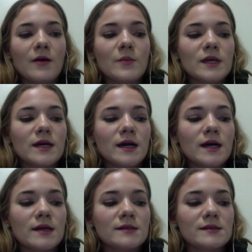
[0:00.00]

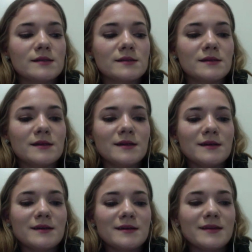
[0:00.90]
because
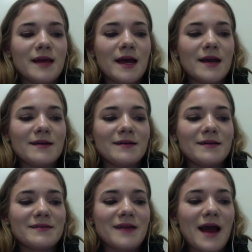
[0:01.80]
then
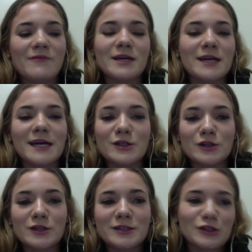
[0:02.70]
having an
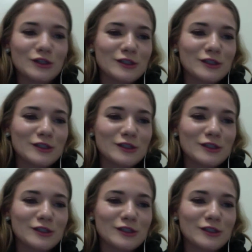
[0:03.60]
agent is just